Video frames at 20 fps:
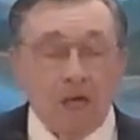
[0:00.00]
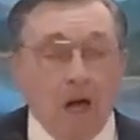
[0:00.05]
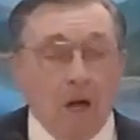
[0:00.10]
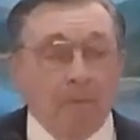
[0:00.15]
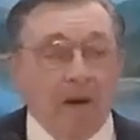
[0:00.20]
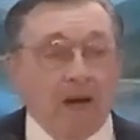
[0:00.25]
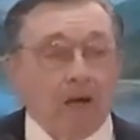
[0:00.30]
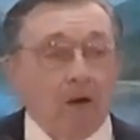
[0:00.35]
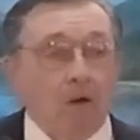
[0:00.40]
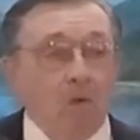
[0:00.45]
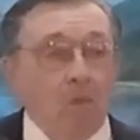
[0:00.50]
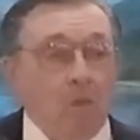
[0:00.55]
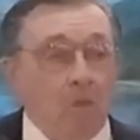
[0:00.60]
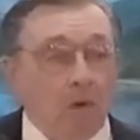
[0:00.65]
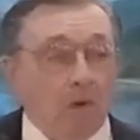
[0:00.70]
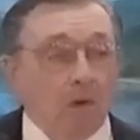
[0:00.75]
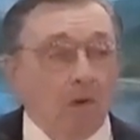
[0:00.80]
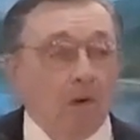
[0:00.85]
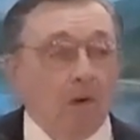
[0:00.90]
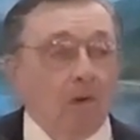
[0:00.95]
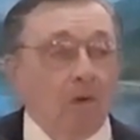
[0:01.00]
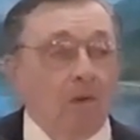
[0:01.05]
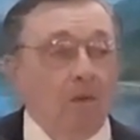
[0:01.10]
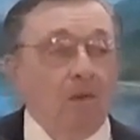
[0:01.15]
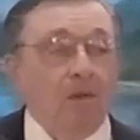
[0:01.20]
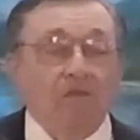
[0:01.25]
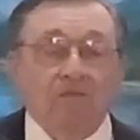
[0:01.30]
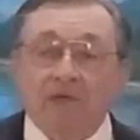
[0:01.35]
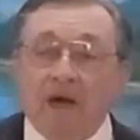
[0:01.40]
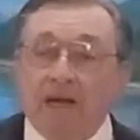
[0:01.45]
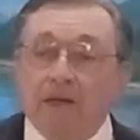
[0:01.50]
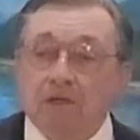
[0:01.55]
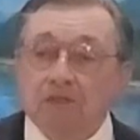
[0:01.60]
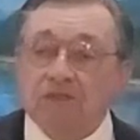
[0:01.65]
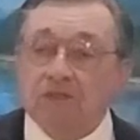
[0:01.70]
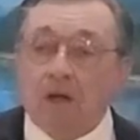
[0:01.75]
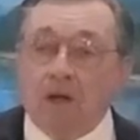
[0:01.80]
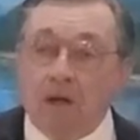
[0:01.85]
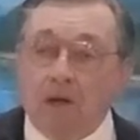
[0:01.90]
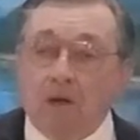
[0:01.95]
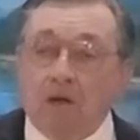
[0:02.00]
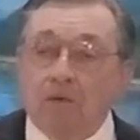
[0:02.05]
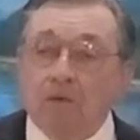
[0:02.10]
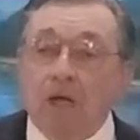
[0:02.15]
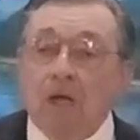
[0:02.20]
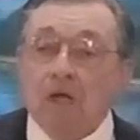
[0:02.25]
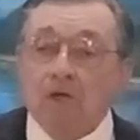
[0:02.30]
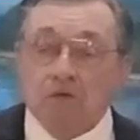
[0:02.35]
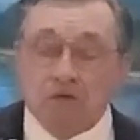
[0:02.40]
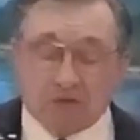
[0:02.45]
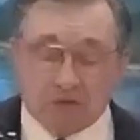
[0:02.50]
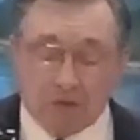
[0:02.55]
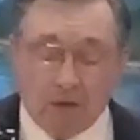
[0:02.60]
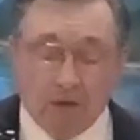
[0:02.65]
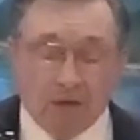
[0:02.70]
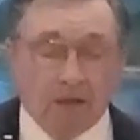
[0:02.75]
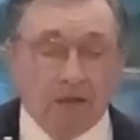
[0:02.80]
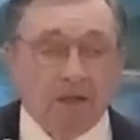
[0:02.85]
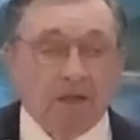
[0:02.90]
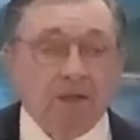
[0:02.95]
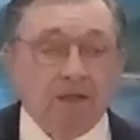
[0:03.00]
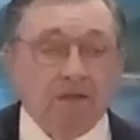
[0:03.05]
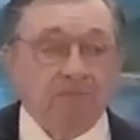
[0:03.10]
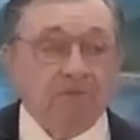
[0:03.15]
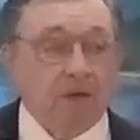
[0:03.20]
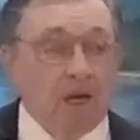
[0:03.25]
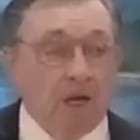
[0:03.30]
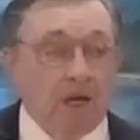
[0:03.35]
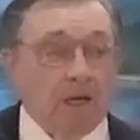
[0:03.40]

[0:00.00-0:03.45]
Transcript: about a world that is unsaved.